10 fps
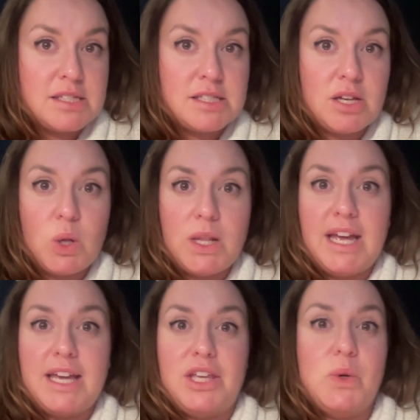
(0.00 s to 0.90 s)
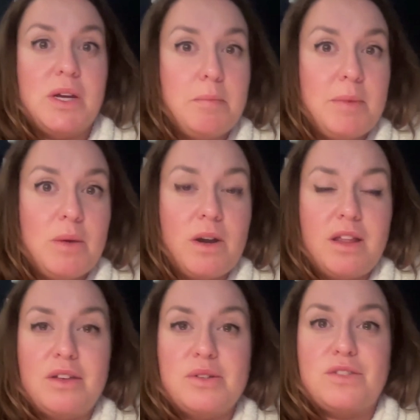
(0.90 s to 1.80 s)
So like you can be one
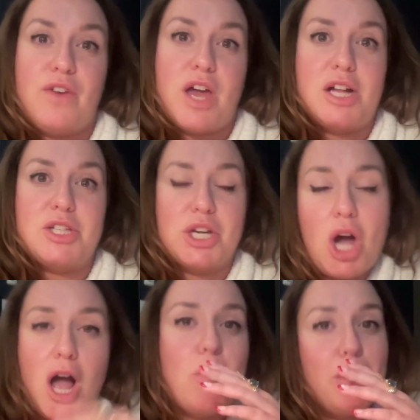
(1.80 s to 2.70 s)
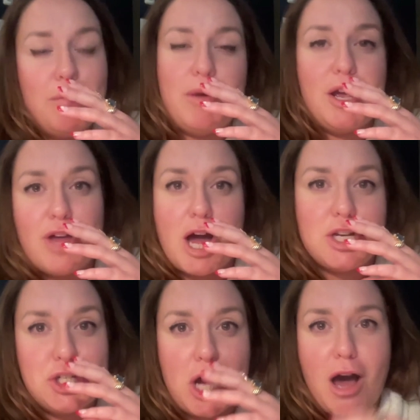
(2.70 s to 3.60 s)
of those fans like, I would have made that
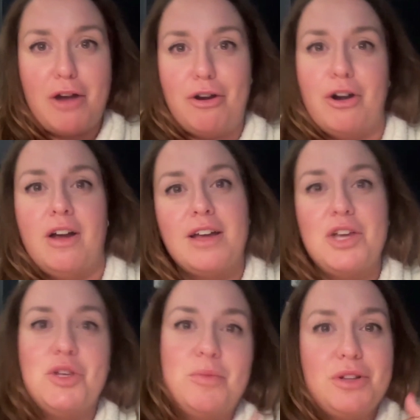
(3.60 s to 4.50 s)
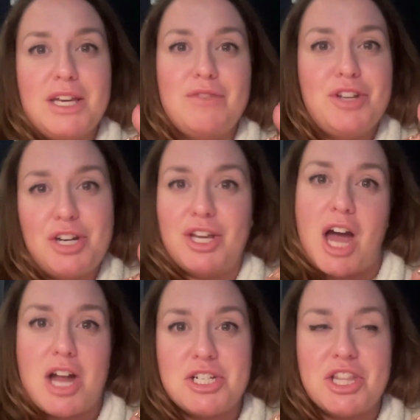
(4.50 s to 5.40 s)
shot, or can you believe you didn't
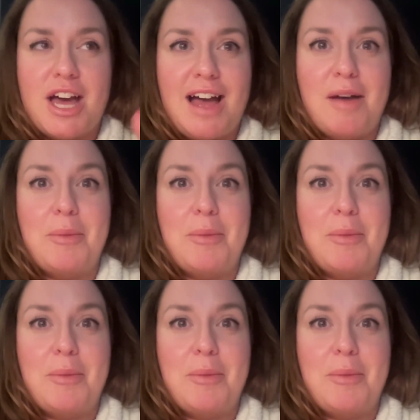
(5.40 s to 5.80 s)
catch that?